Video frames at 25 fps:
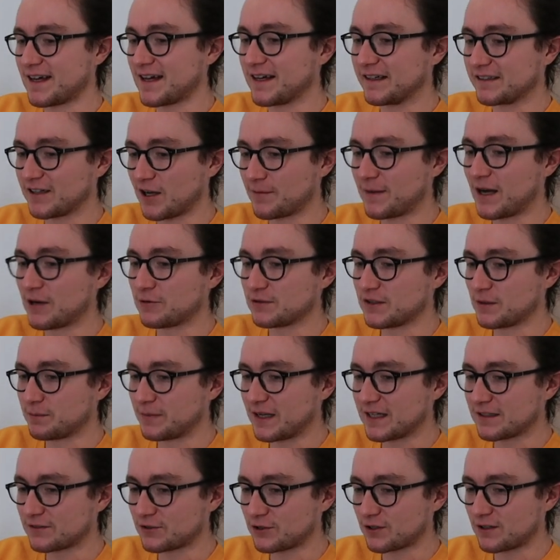there come out in the
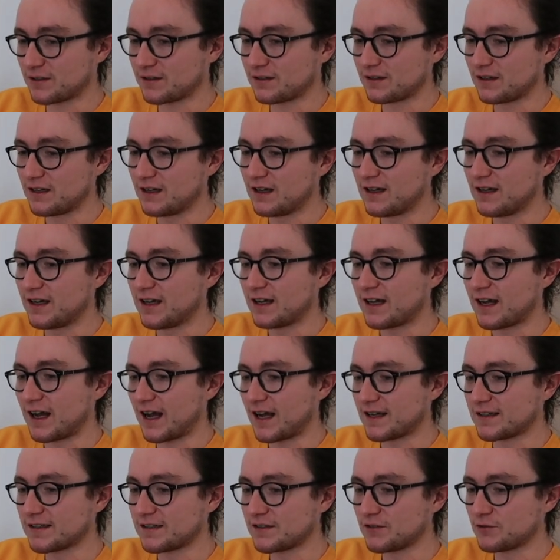picture,
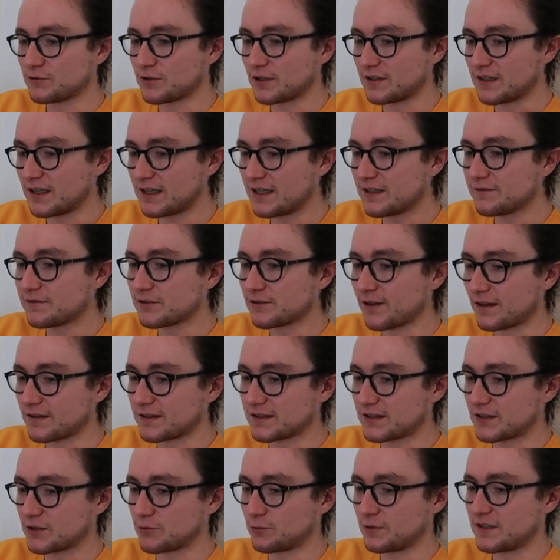and you can even
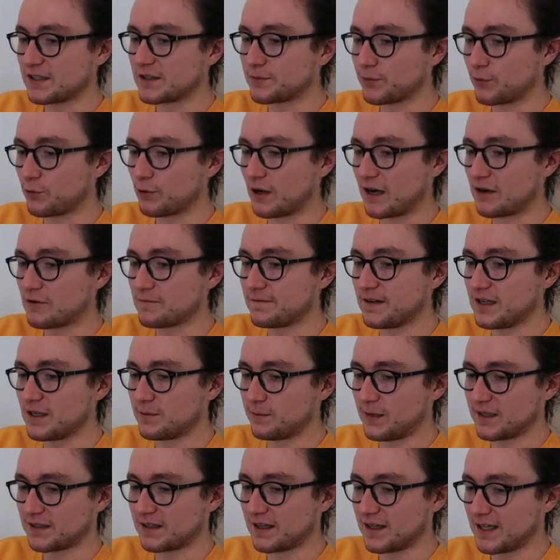like squeeze more out of it
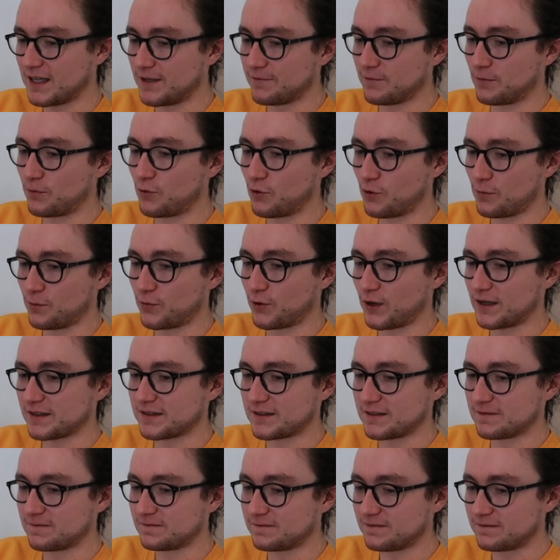and make it even more
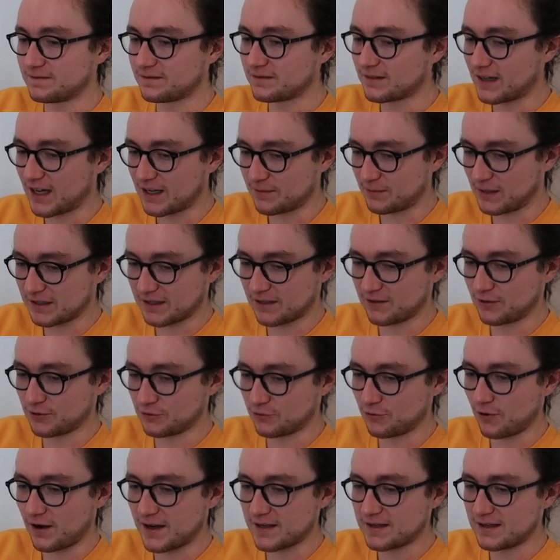impressive and make it
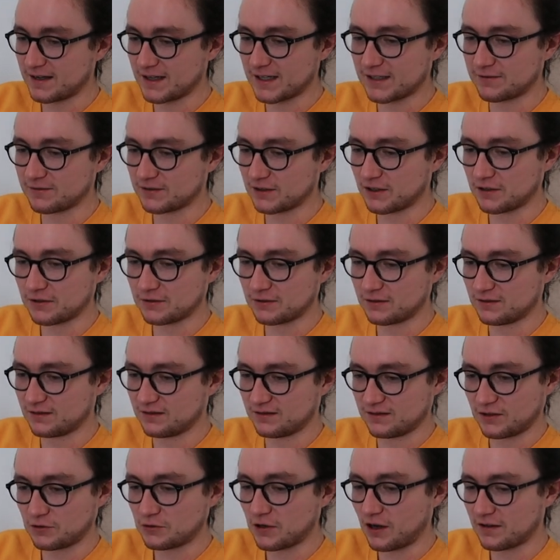look great, even though
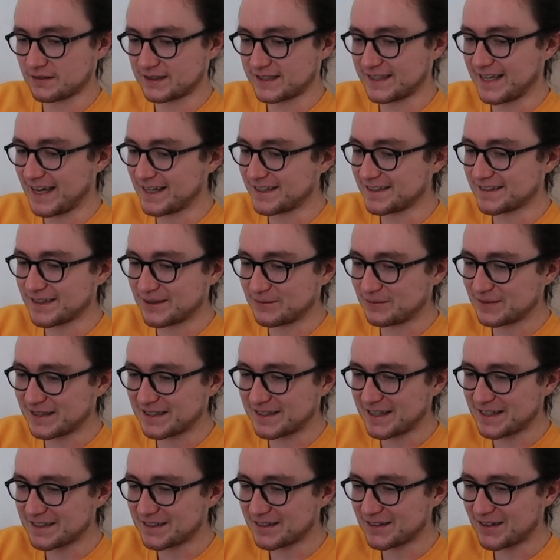you can't see anything with
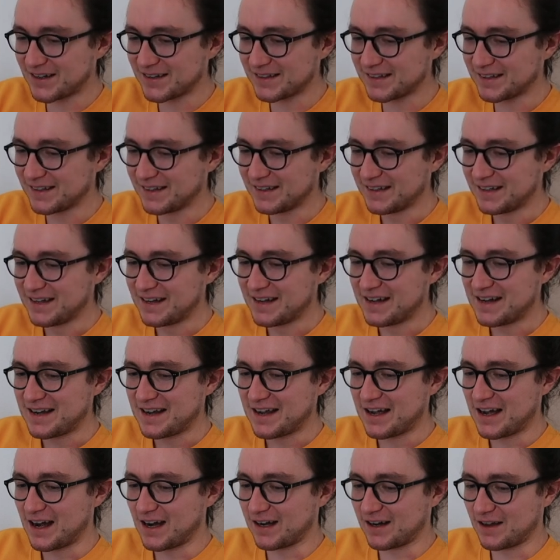the naked eye.
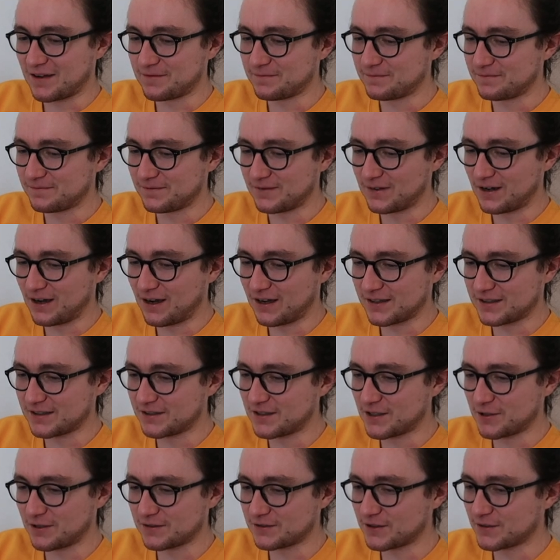And I've, I
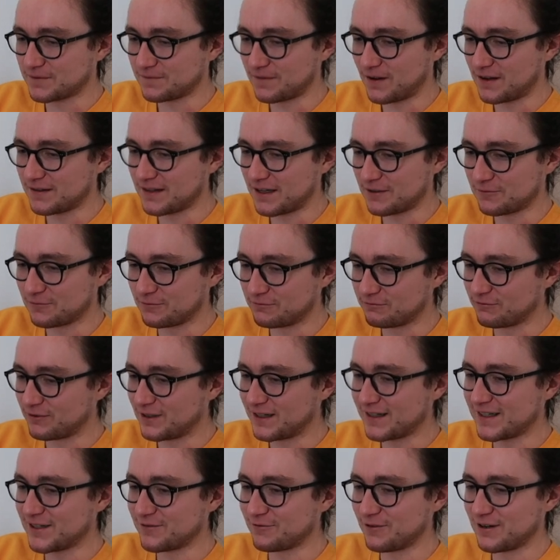don't know, I just find that
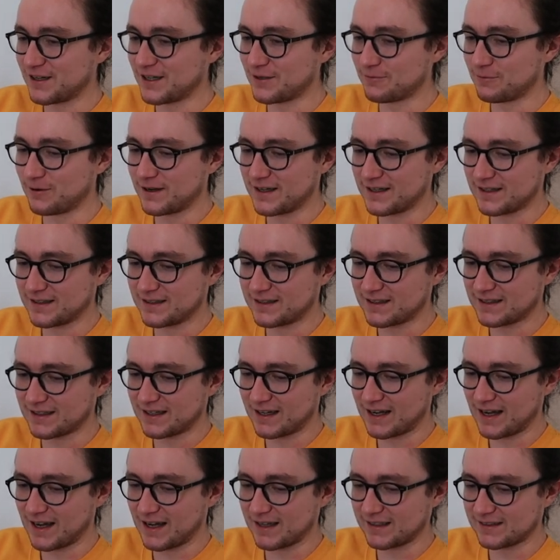really, really weird,
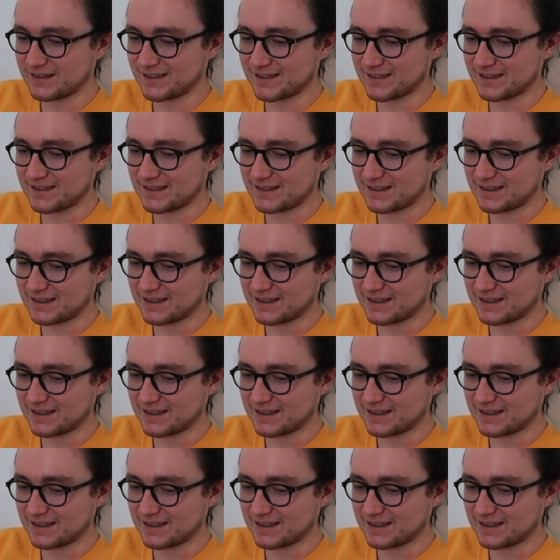and